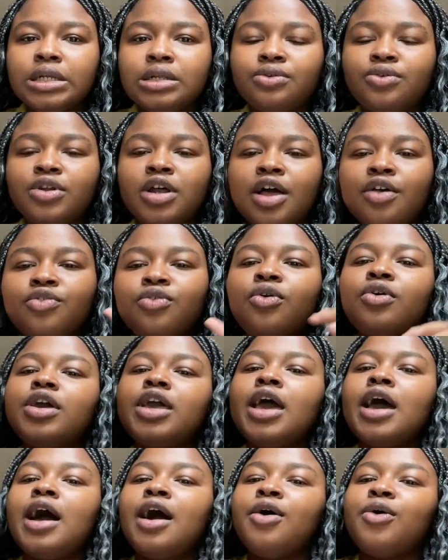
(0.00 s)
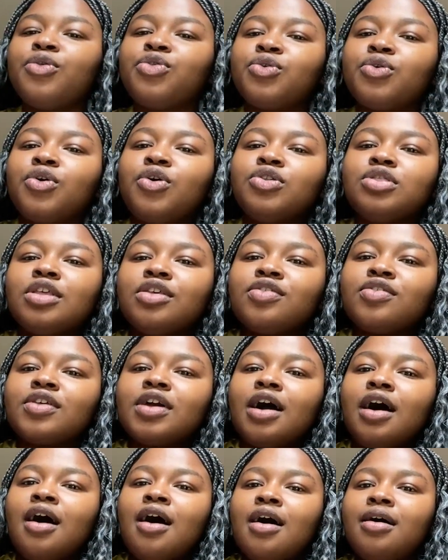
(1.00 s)
not nice. Oh yeah, I also got this
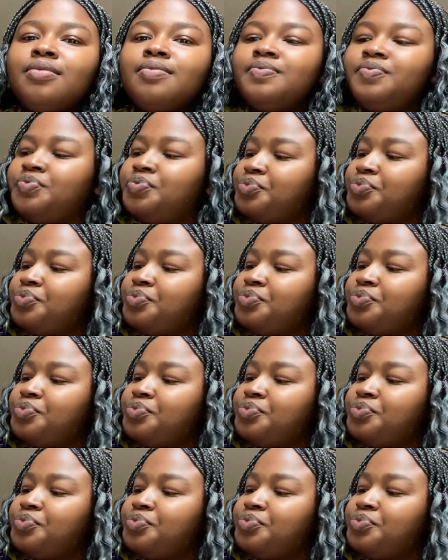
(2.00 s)
scar.